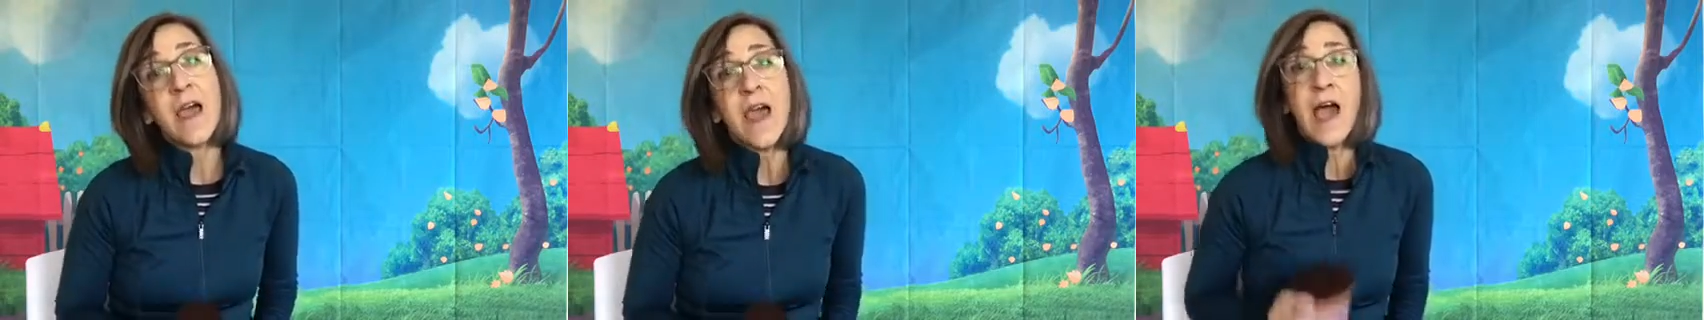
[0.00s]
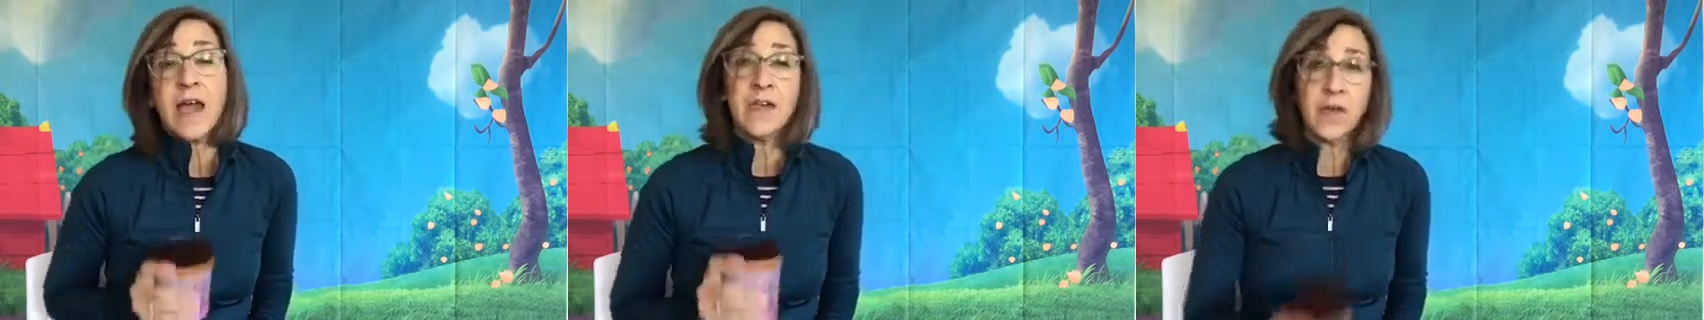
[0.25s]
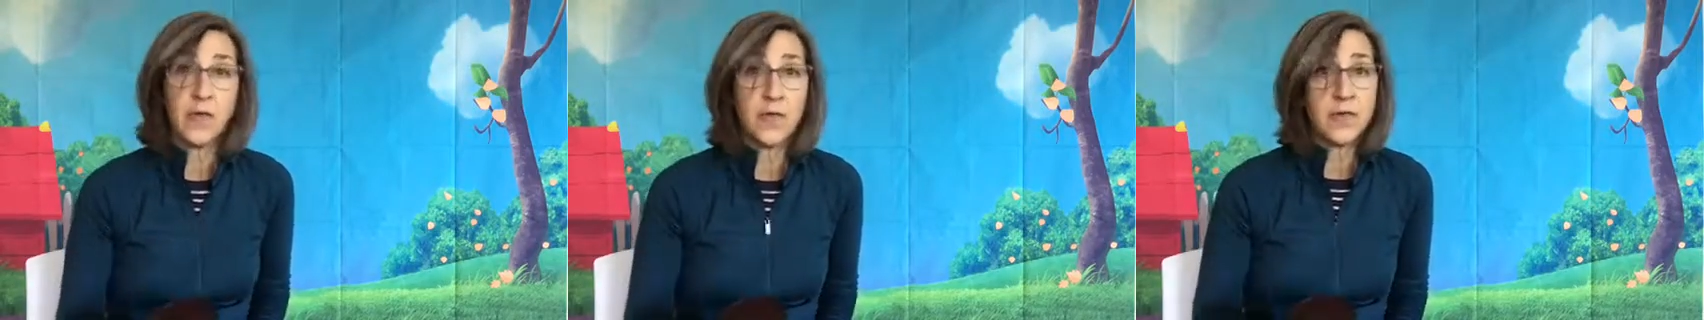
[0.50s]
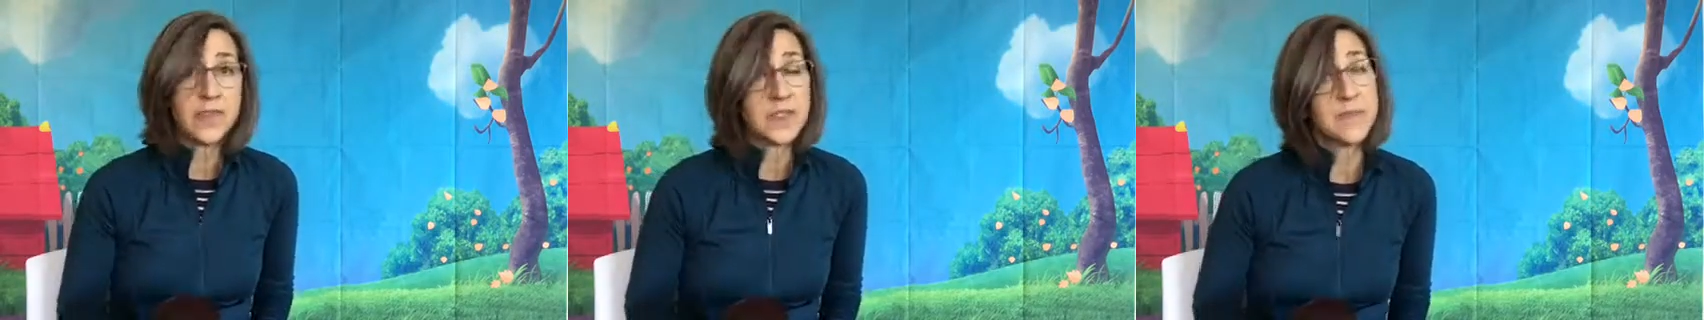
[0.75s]
I know
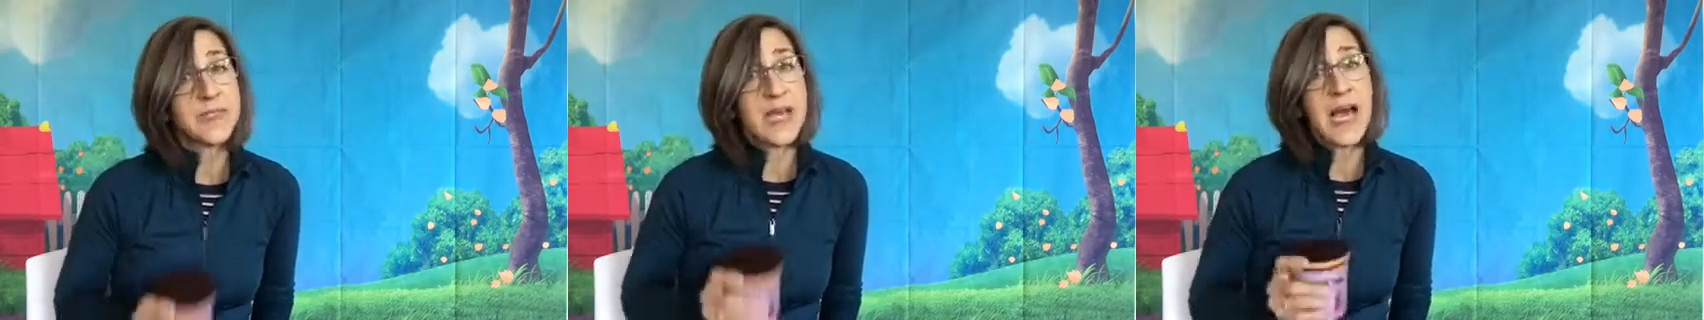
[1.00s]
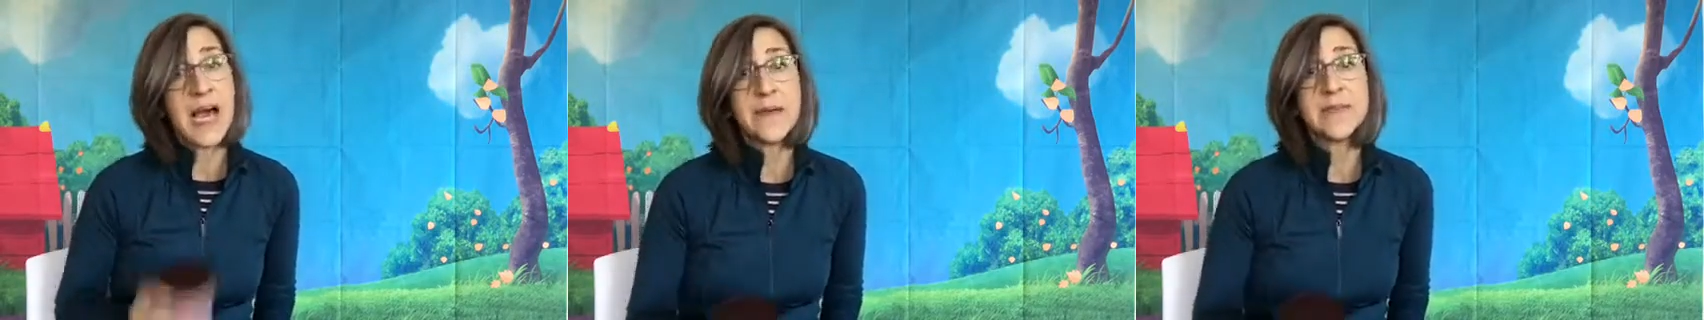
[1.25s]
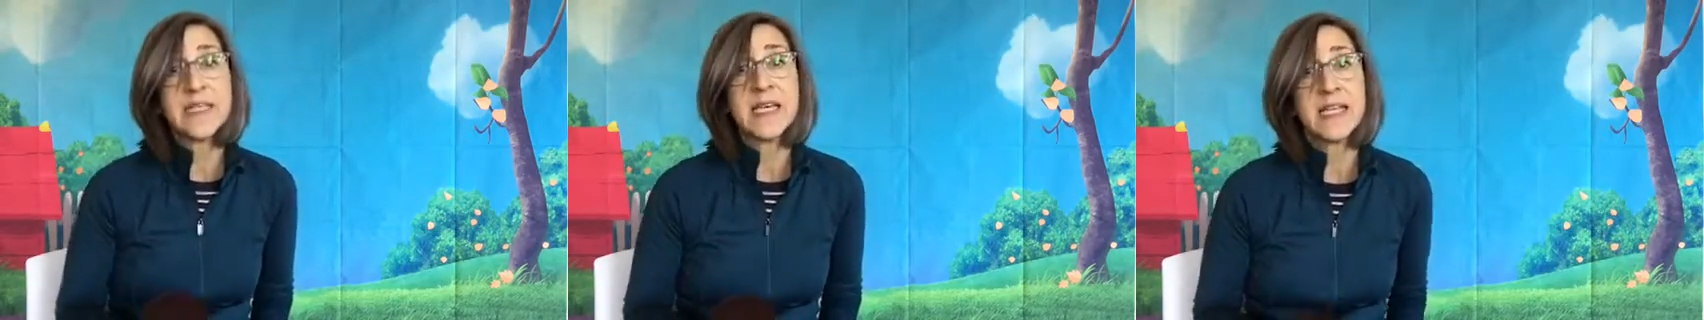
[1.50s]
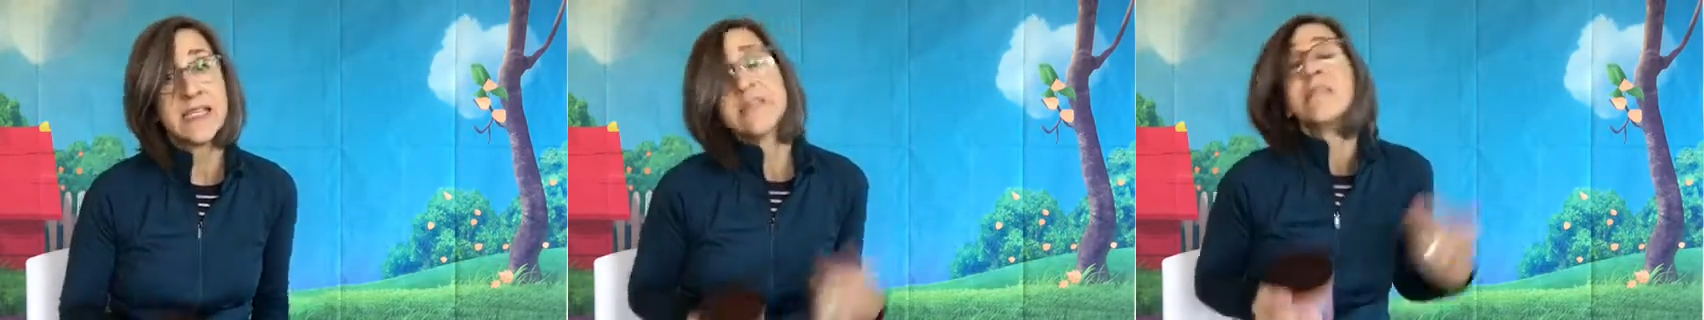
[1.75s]
sometimes that
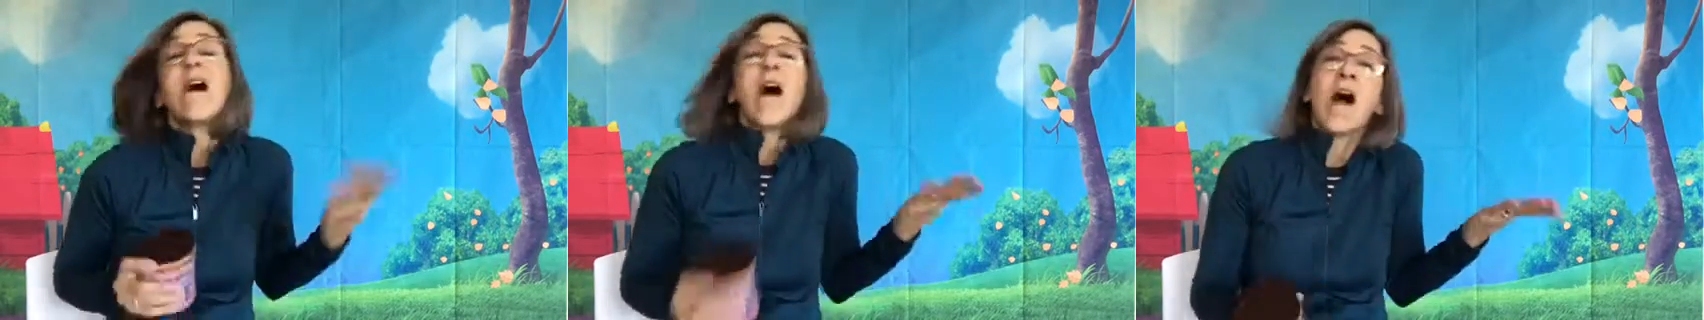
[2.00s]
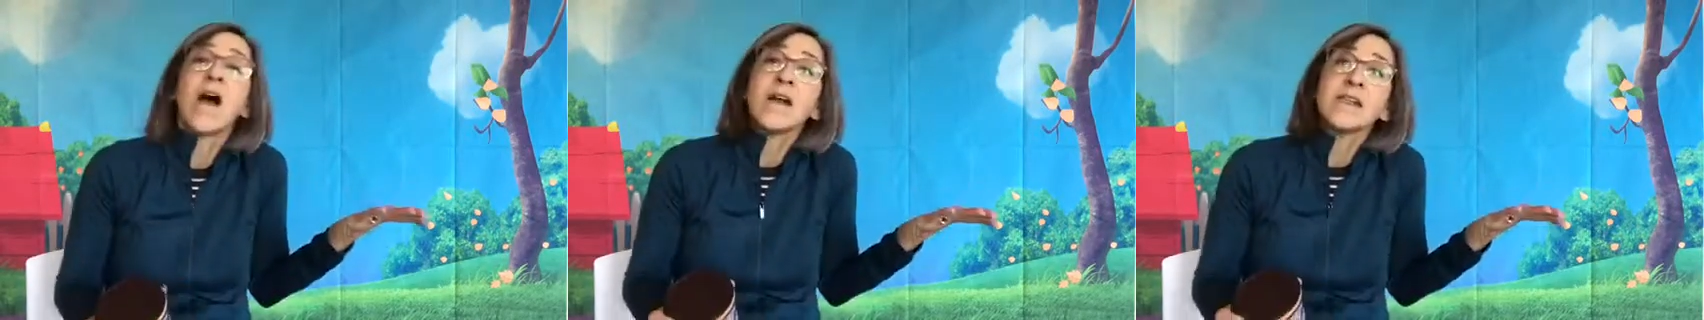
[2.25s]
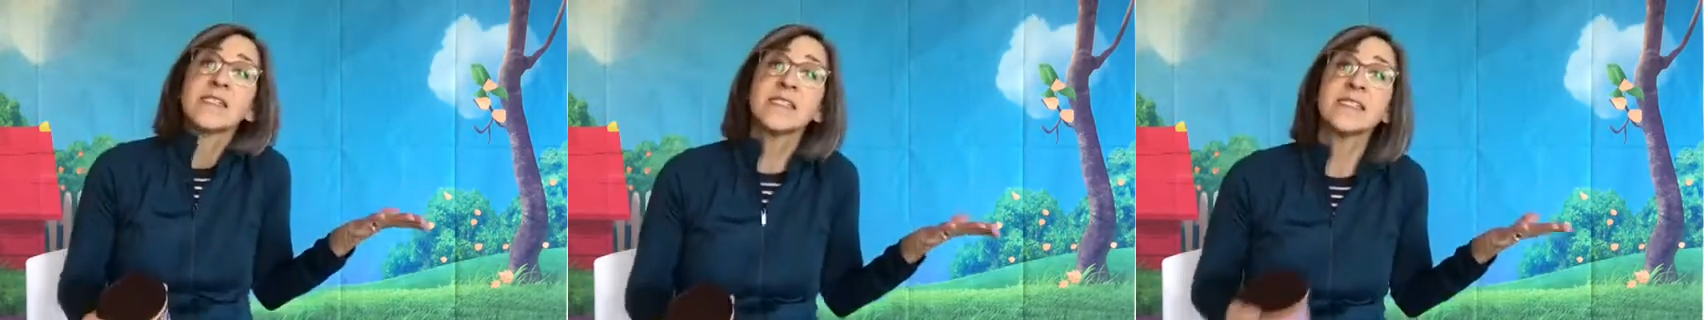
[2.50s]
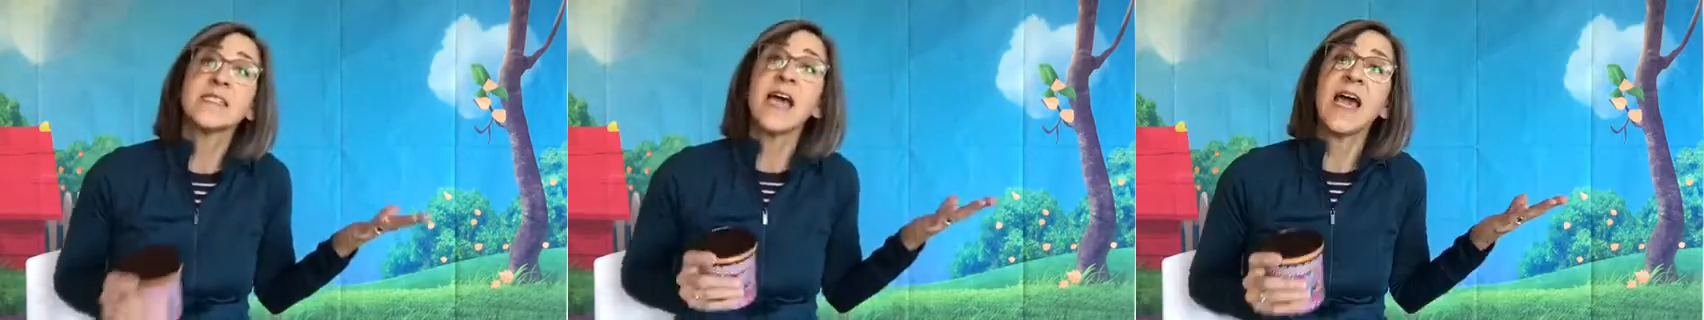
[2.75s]
it's hard to
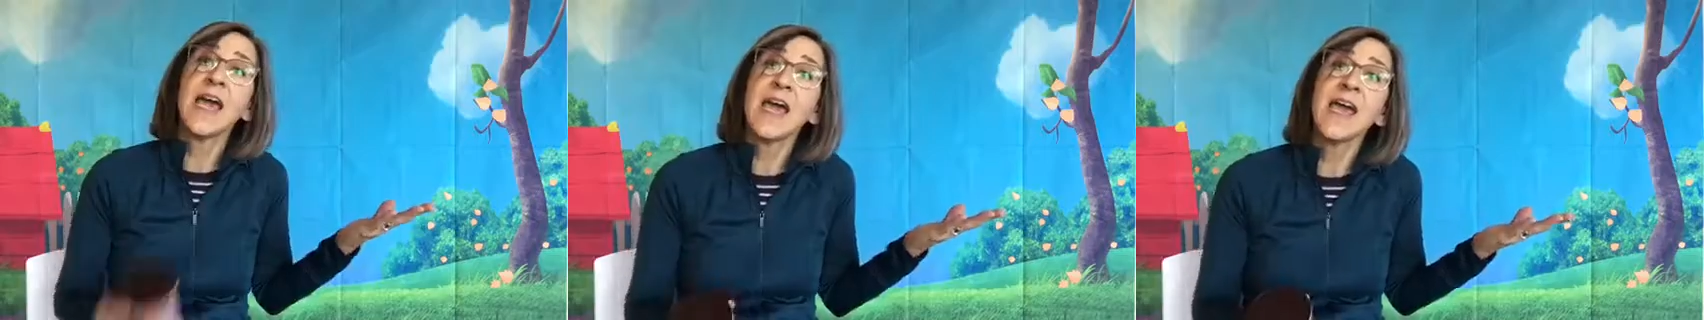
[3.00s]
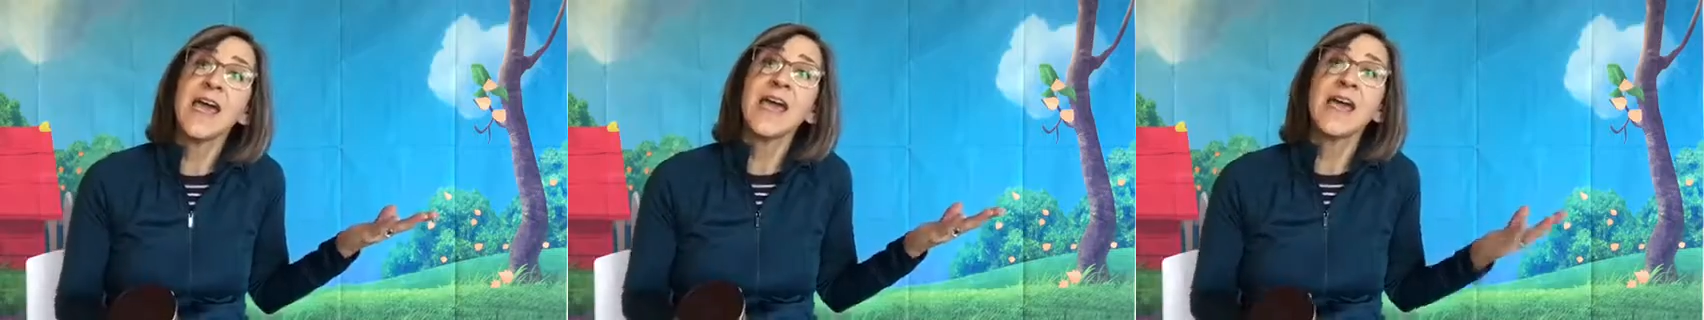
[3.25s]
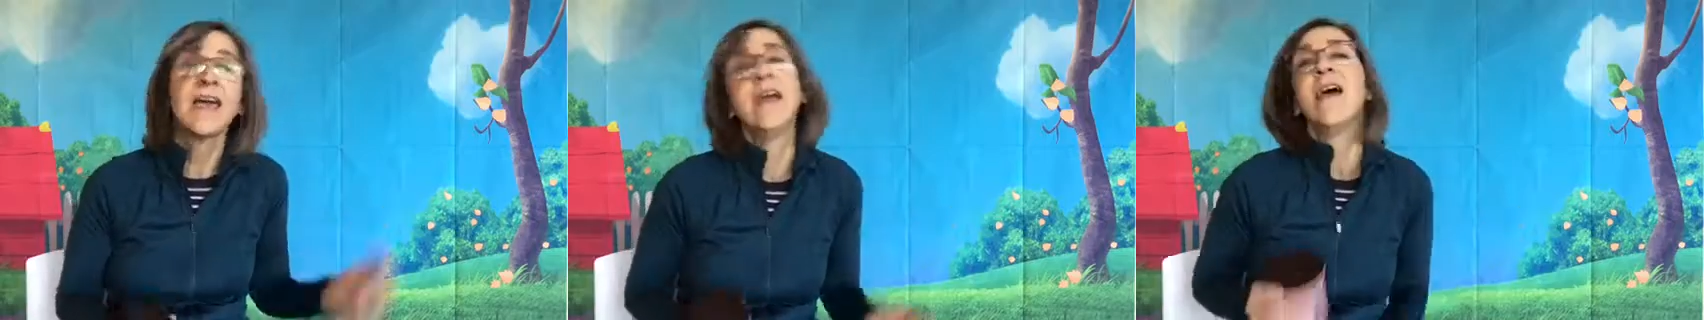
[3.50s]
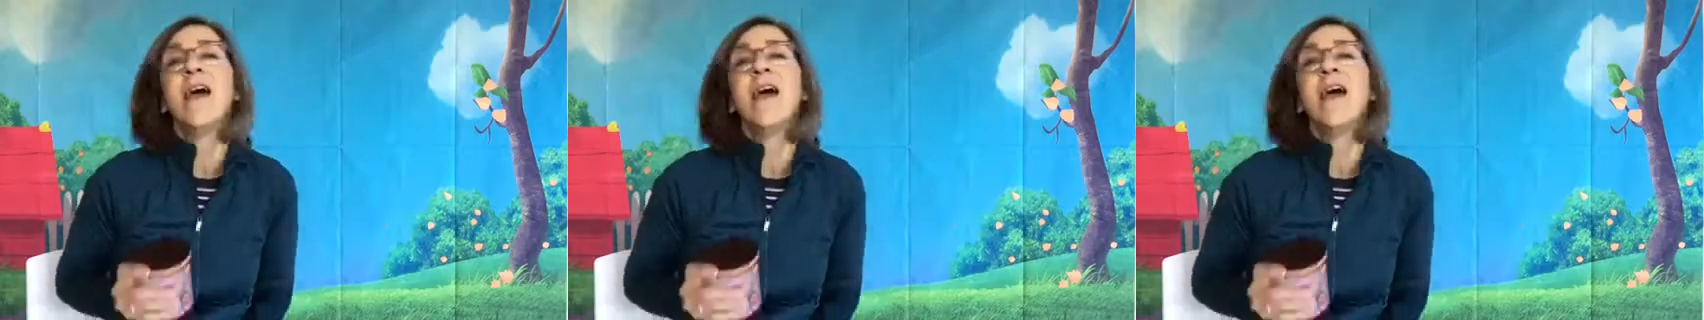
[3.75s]
say.